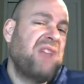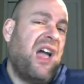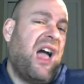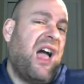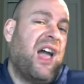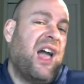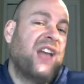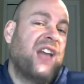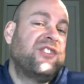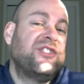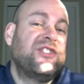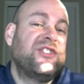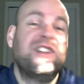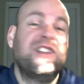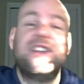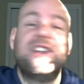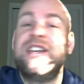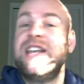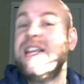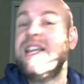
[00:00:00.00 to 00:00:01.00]
I just
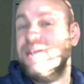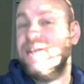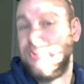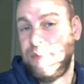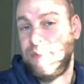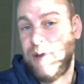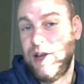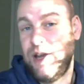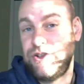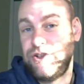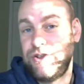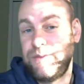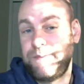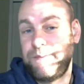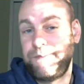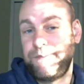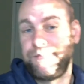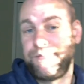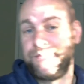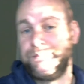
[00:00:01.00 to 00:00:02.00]
didn't need as much.
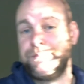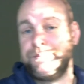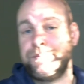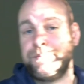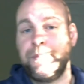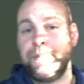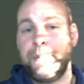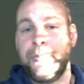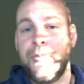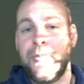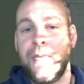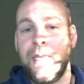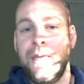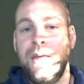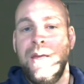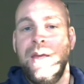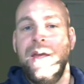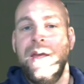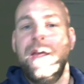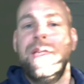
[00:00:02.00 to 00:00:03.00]

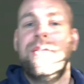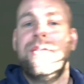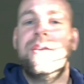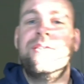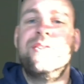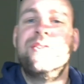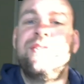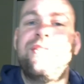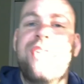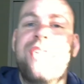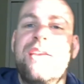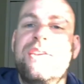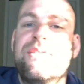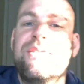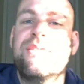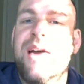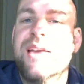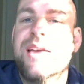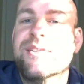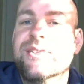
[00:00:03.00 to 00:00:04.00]
This
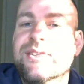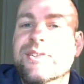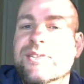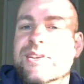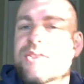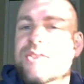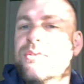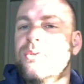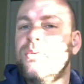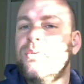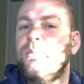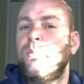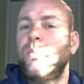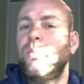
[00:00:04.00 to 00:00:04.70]
incentivizes either